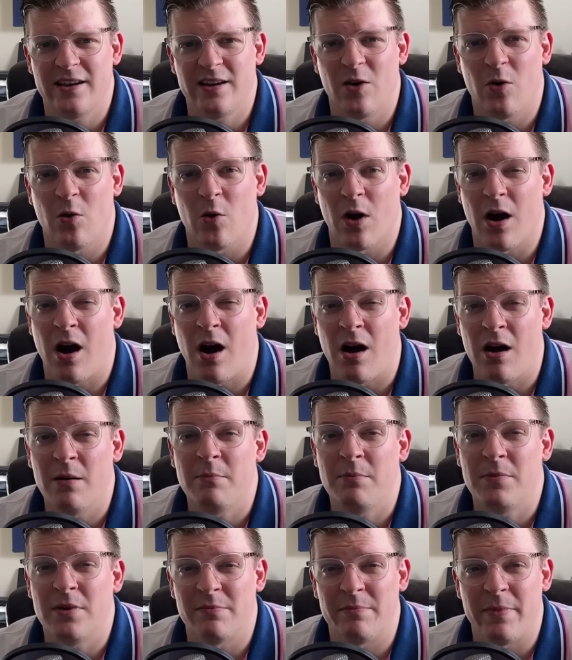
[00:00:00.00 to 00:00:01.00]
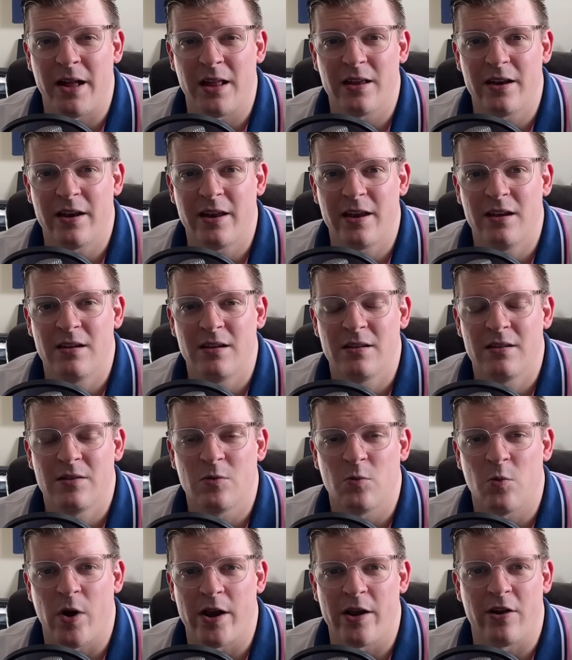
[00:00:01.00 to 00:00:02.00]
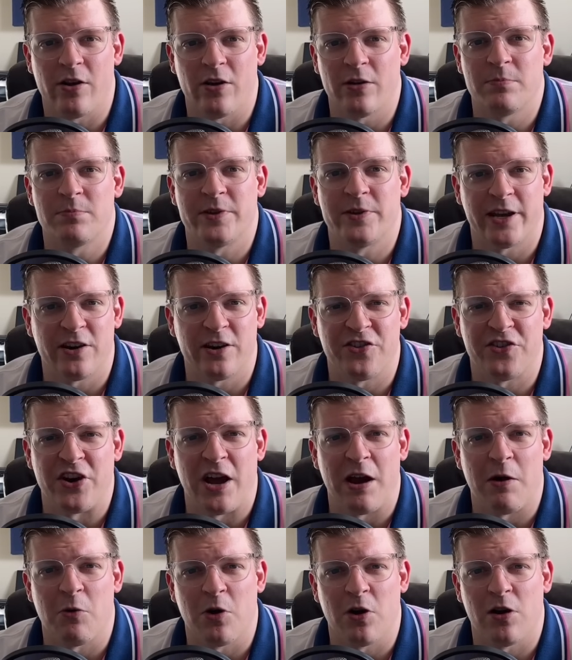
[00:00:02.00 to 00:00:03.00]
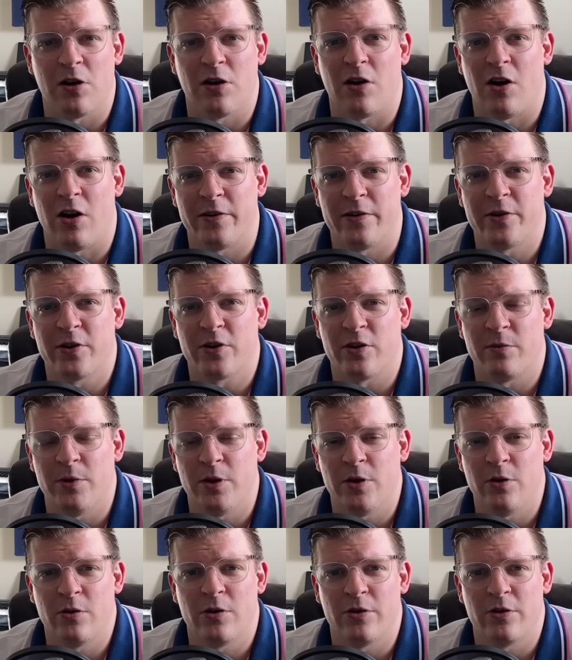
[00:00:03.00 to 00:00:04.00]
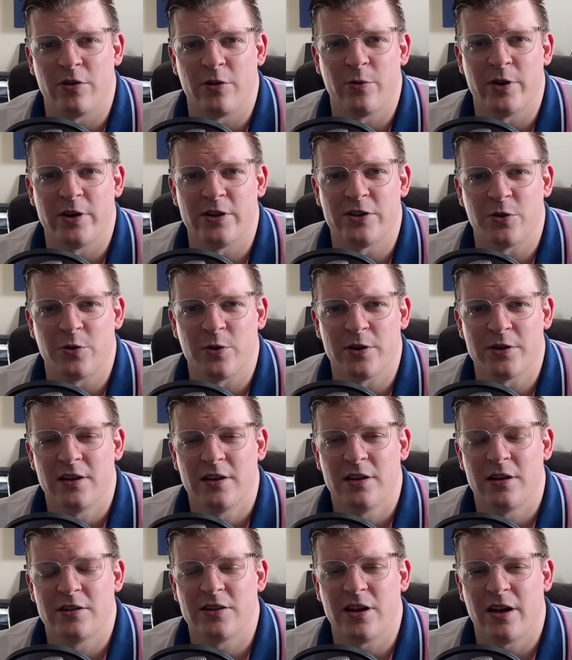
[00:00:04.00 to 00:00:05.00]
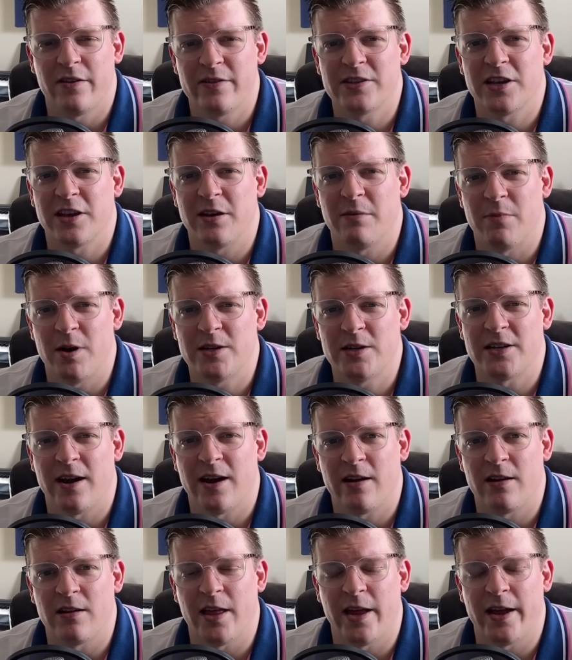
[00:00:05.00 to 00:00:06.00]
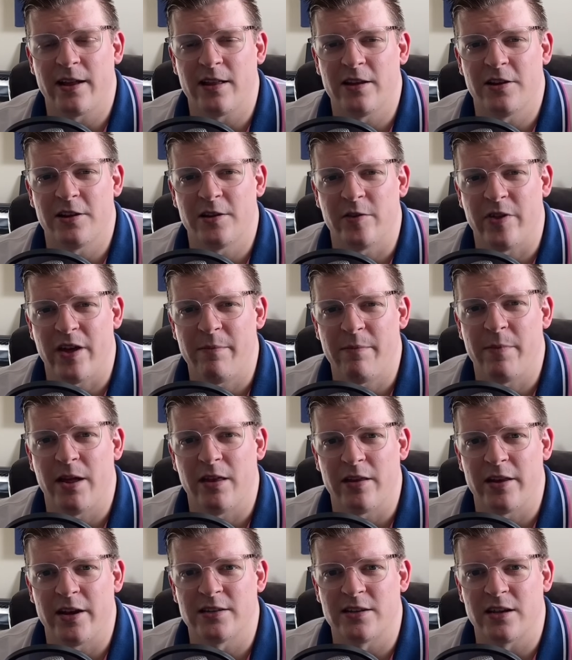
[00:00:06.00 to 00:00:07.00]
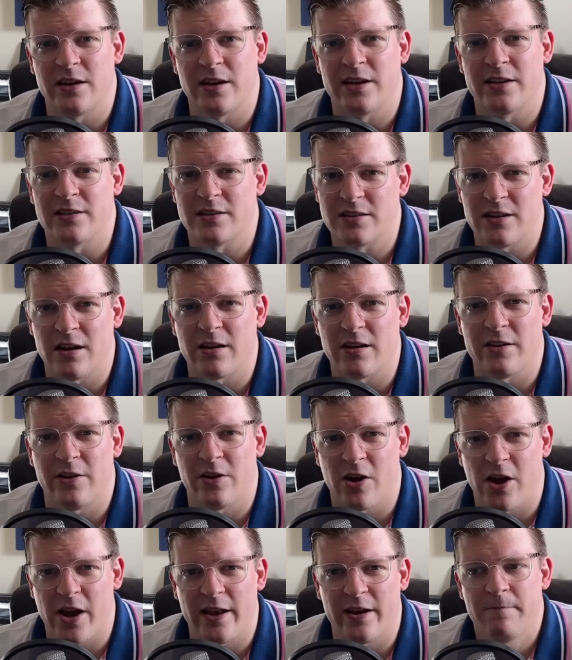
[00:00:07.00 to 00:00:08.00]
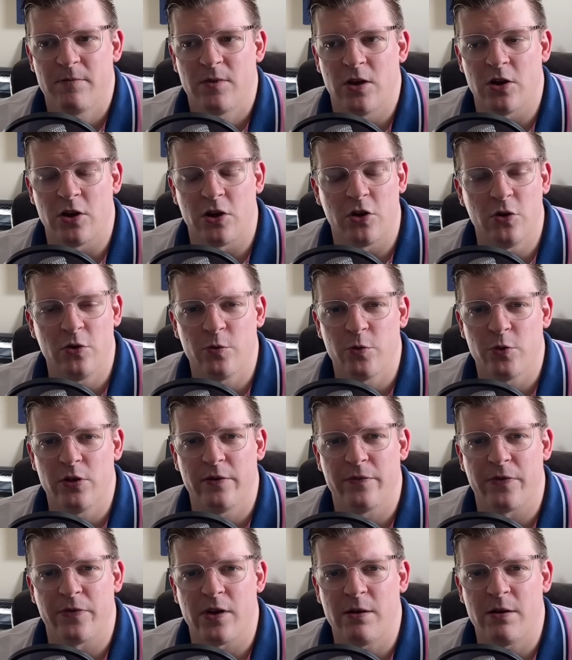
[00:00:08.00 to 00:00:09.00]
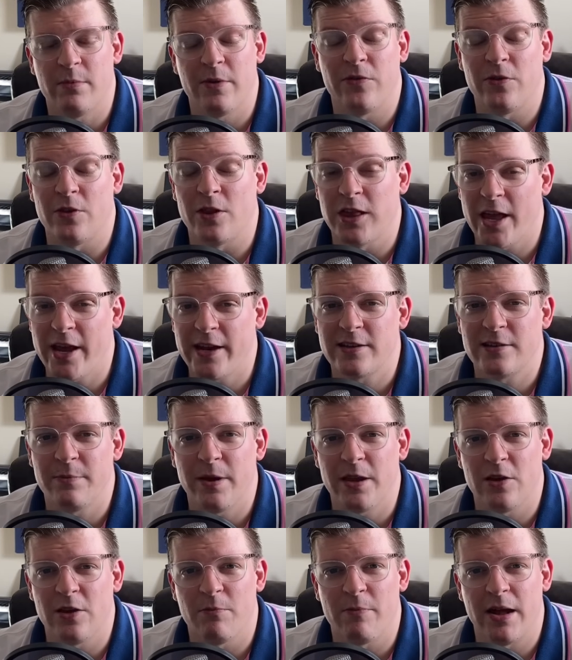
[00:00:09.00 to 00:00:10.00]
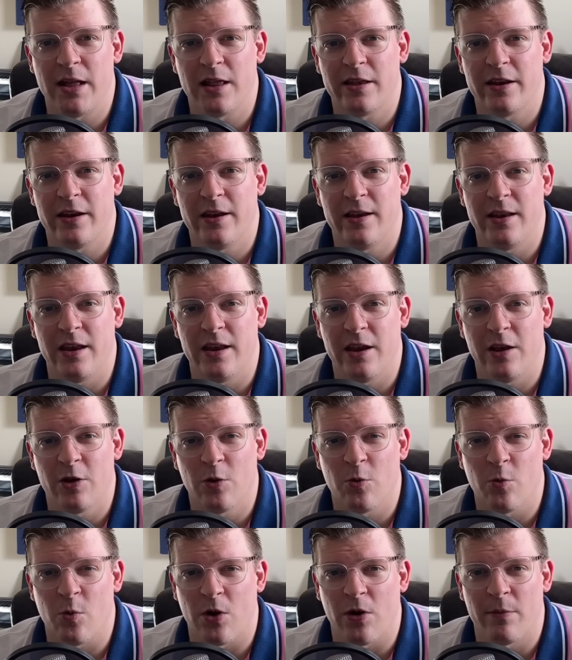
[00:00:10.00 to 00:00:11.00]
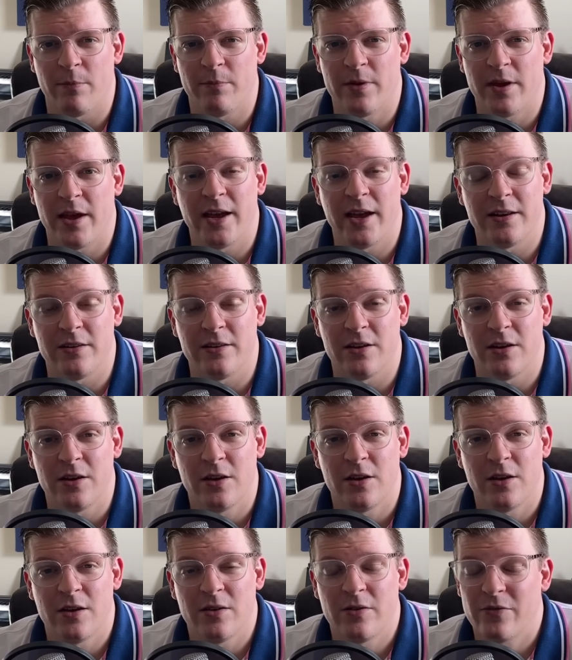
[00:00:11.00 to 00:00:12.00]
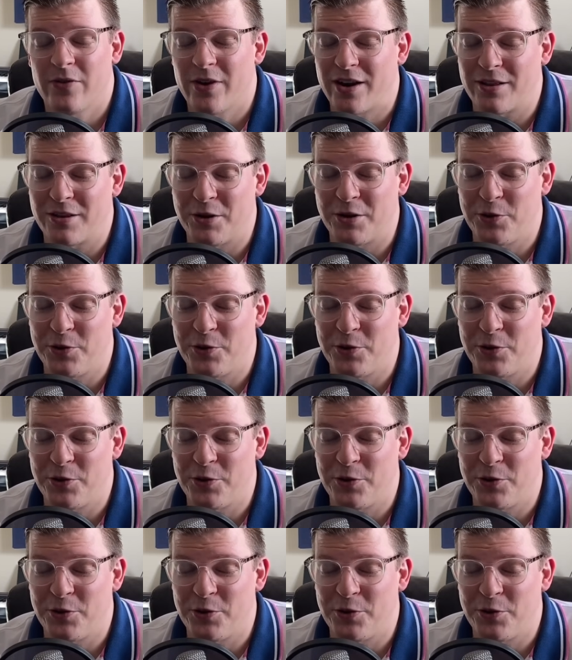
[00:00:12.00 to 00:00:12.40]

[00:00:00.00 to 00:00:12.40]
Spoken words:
or hum a melody while you're taking a shower or on your commute or doing chores, there's obviously a much higher likelihood that that melody is going to get stuck in your head. A good rule of thumb, if you'd like to make your melody an earworm, and frankly, who